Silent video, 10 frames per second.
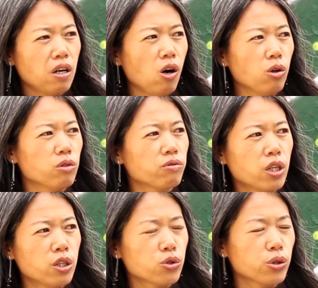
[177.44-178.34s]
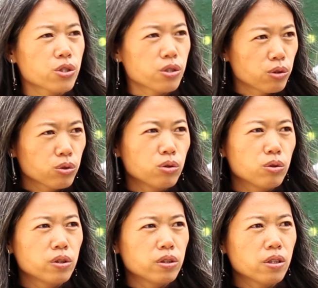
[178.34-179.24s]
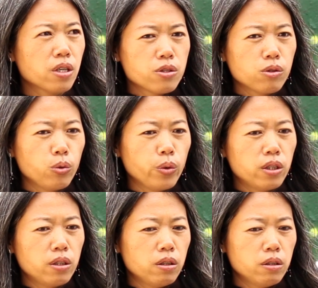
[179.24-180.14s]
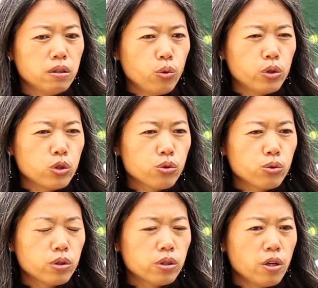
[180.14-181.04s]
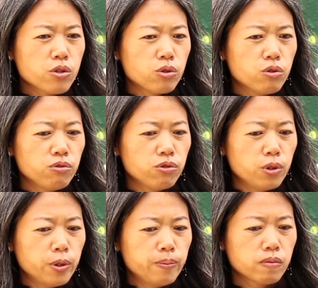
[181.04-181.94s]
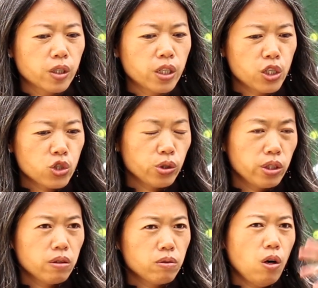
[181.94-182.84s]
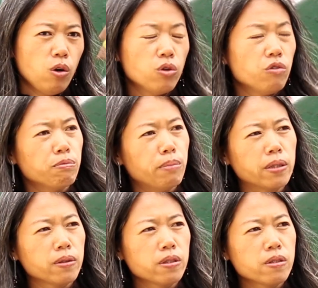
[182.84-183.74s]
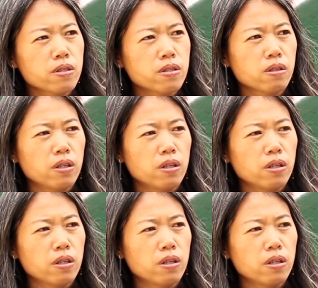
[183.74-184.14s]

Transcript: all of country is not good. So we went to the north of the country, all of mountains,